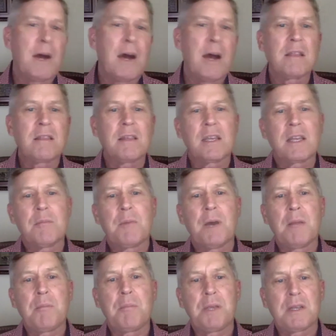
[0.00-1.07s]
i think it
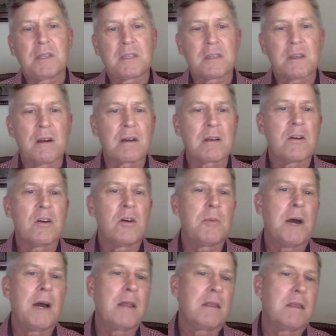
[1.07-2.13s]
might be a
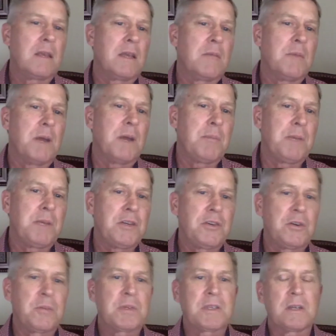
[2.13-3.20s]
sarcoma i think it might be a
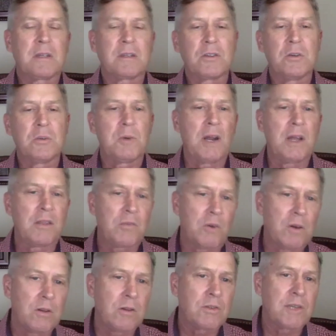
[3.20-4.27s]
germ cell tumor i throw
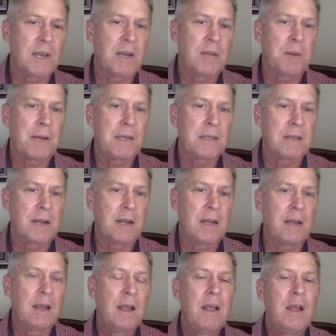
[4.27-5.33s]
all those antibodies on it
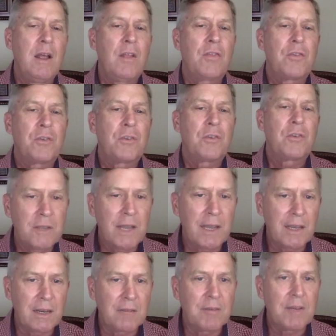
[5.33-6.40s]
they're all negative.